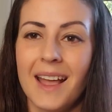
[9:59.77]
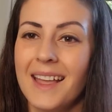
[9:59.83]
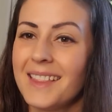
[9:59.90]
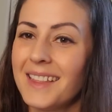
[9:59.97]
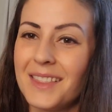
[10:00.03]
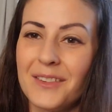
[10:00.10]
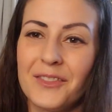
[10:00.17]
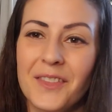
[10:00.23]
And
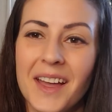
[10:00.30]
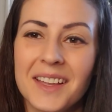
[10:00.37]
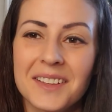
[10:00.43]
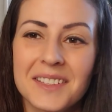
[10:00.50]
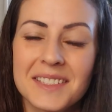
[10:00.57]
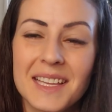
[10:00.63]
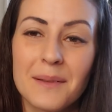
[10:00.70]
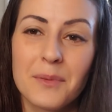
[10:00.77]
then the
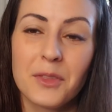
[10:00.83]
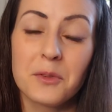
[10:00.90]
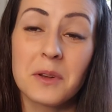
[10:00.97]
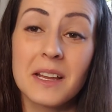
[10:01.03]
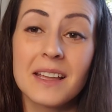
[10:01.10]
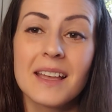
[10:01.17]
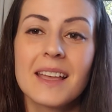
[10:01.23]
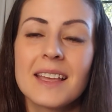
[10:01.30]
final step
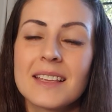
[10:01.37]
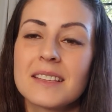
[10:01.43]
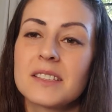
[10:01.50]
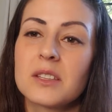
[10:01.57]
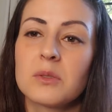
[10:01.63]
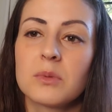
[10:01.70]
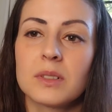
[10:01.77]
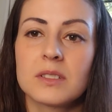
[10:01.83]
3 is
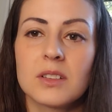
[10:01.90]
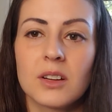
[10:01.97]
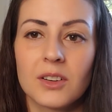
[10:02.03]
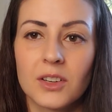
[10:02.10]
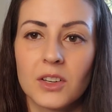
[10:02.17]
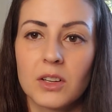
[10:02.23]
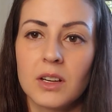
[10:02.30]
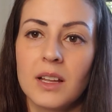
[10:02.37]
the
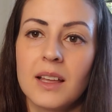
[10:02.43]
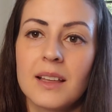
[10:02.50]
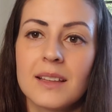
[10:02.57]
return